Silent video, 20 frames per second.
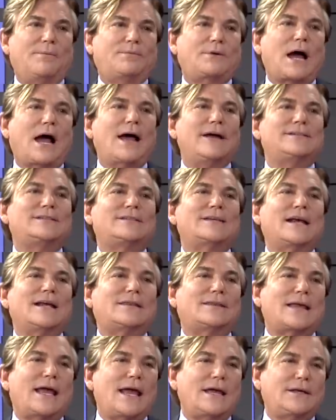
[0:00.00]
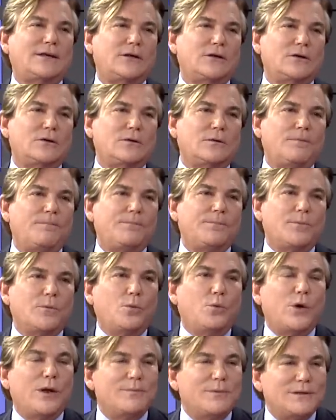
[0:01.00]
Guys say thank you.
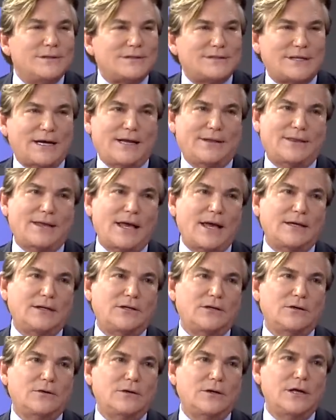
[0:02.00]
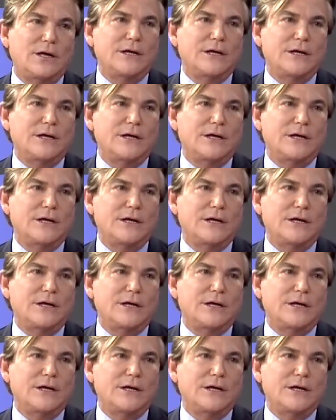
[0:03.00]
Women say thank you.